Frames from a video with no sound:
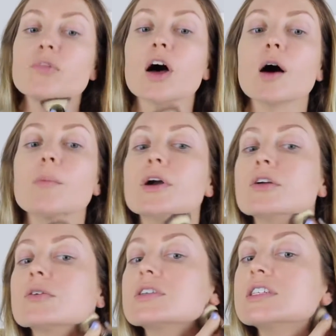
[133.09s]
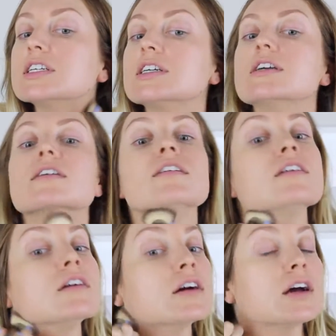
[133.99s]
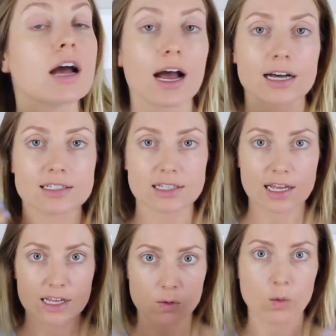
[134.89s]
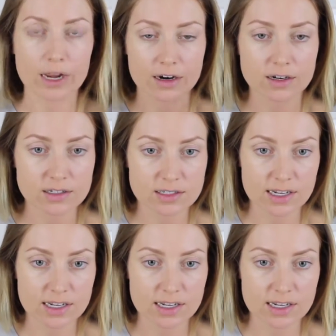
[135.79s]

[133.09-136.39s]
But you'll see as it wears,